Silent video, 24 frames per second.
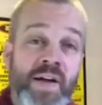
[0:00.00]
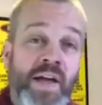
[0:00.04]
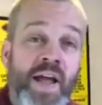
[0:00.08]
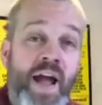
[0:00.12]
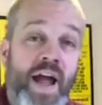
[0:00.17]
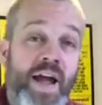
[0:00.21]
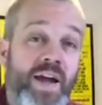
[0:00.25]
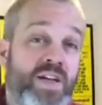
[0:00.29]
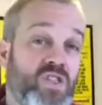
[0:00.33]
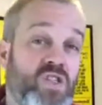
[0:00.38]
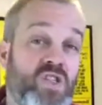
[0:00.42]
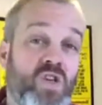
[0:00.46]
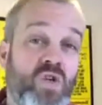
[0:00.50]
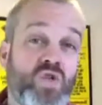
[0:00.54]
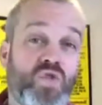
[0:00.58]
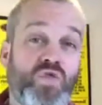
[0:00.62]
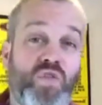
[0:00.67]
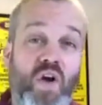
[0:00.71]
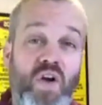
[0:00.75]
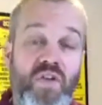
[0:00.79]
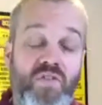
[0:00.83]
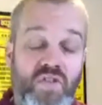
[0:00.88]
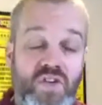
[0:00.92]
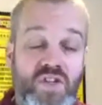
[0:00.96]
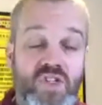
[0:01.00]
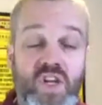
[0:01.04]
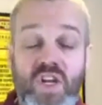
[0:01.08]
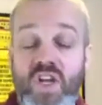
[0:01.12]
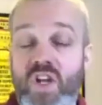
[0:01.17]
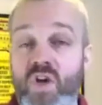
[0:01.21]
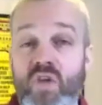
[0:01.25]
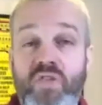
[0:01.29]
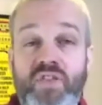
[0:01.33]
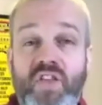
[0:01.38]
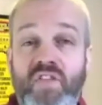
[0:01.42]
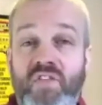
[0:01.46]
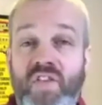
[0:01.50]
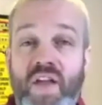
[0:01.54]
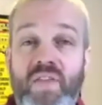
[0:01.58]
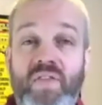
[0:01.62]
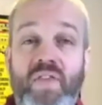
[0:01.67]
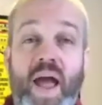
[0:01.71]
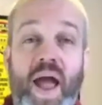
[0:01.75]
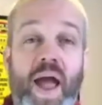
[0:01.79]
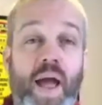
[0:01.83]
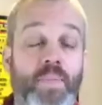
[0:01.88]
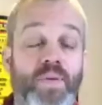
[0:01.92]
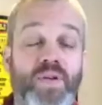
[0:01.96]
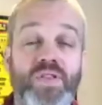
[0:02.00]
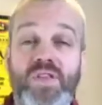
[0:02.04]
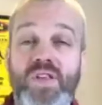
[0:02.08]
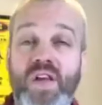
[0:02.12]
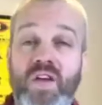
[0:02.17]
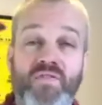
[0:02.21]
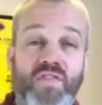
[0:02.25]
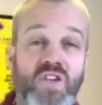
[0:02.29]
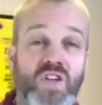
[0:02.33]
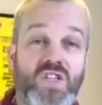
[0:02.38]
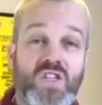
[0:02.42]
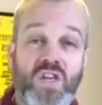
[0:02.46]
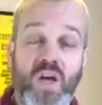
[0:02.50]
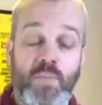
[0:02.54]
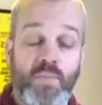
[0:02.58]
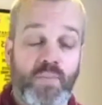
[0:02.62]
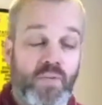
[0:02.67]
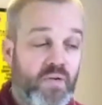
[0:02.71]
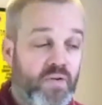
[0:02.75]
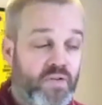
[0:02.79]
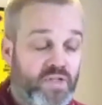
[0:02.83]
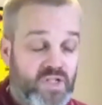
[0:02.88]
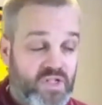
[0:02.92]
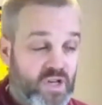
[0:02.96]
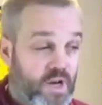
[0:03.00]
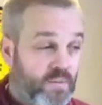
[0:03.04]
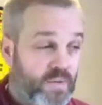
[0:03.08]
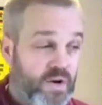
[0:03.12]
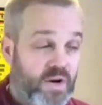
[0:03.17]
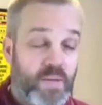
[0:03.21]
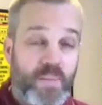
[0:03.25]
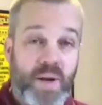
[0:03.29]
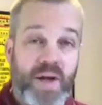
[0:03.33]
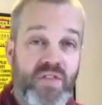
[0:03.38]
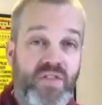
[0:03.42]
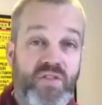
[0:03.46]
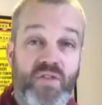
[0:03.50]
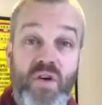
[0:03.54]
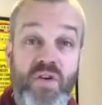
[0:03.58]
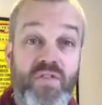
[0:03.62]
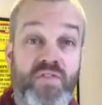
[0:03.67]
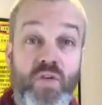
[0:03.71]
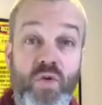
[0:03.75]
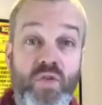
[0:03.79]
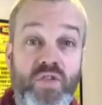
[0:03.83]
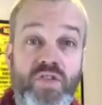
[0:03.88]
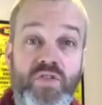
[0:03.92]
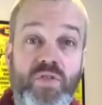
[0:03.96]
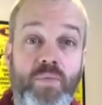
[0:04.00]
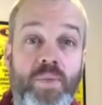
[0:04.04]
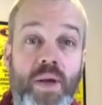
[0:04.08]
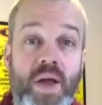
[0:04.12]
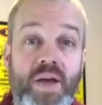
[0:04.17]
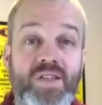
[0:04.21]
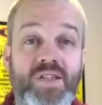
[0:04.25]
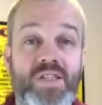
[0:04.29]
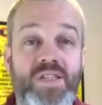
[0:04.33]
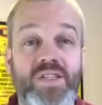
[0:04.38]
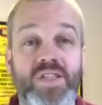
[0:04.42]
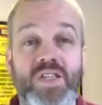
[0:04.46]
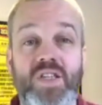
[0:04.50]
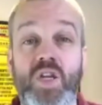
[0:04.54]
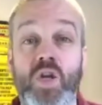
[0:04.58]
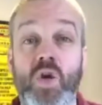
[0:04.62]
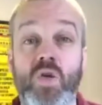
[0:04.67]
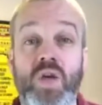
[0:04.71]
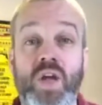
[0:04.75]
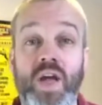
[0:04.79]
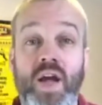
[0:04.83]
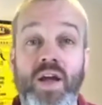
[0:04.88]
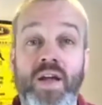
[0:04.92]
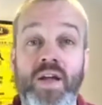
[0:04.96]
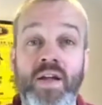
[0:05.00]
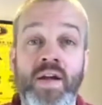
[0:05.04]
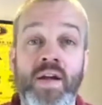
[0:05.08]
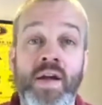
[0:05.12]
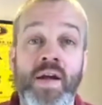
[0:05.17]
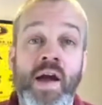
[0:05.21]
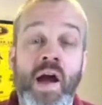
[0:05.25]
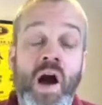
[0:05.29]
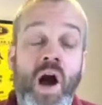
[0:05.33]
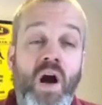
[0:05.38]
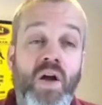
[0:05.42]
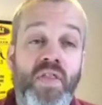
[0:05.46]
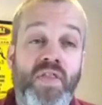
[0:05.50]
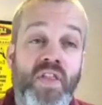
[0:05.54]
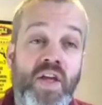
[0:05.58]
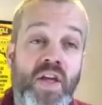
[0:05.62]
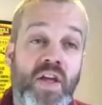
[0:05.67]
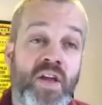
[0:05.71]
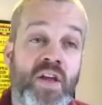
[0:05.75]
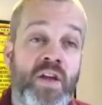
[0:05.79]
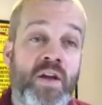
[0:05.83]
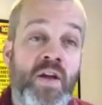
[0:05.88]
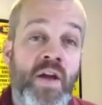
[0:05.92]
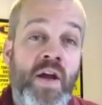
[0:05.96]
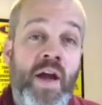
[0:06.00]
And Soul Survivor is a youth event that happens every summer in about 3 or 4 different places in the UK, I think,